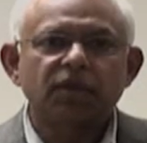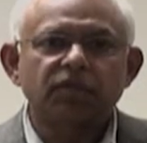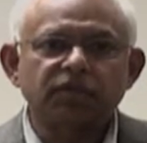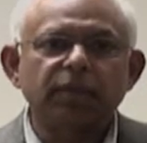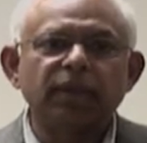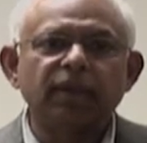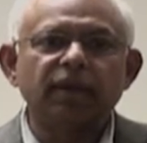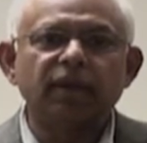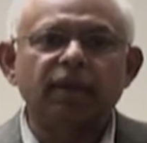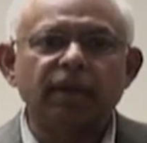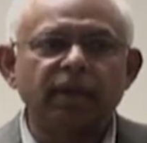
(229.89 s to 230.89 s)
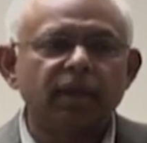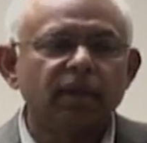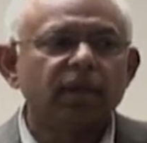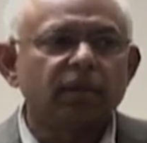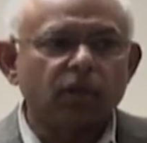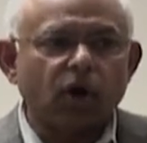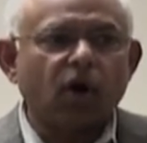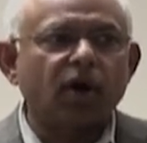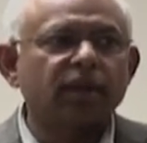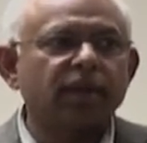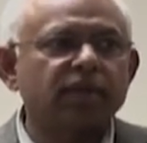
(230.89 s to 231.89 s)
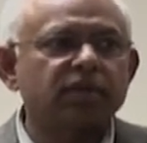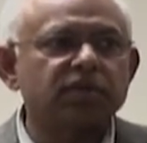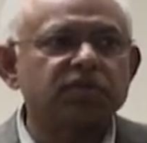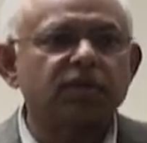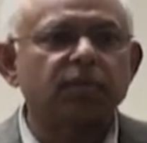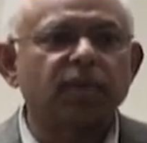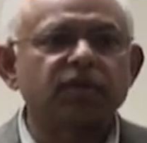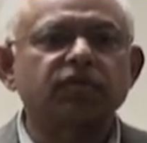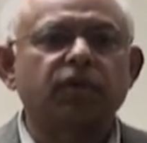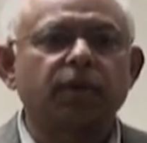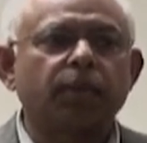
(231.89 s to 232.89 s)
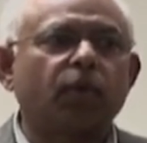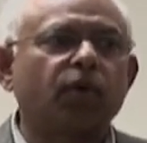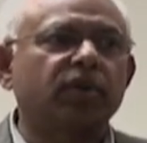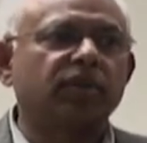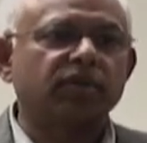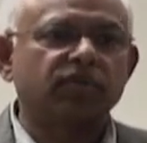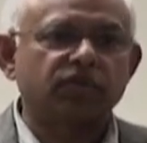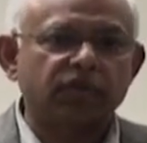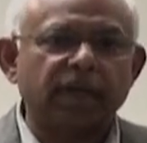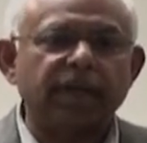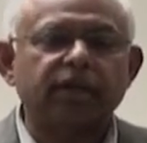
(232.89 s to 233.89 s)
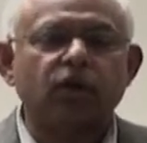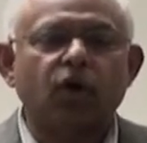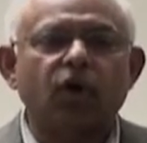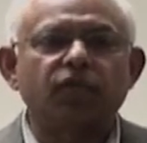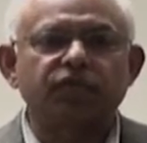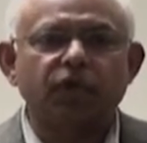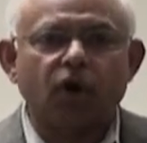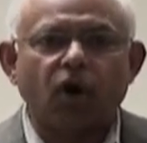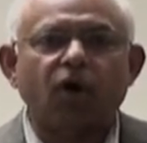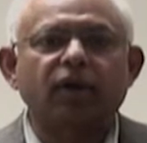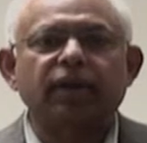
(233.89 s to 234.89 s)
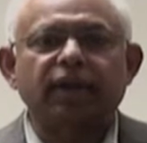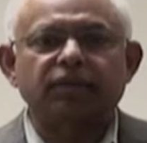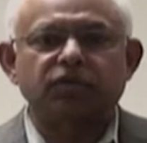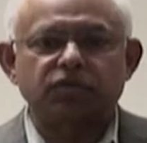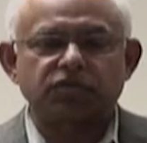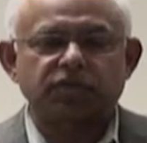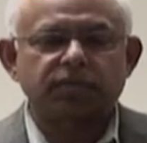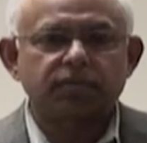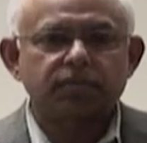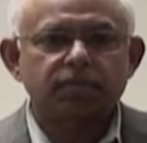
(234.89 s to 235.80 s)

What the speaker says: Similarly, the organization must report the state of the organization.